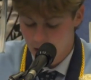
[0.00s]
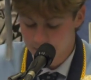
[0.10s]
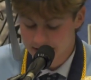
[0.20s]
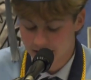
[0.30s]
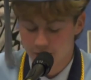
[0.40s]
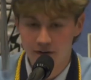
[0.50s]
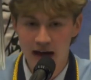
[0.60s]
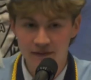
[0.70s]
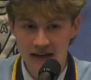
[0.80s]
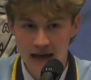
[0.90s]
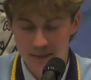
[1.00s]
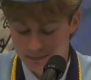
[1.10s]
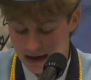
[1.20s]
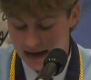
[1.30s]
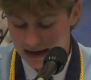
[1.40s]
until 5
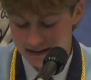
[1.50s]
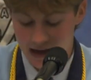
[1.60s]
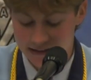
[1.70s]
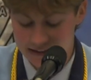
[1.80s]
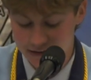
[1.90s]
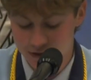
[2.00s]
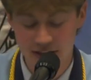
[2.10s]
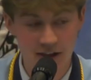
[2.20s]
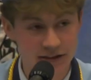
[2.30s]
a.m., I had an ending to this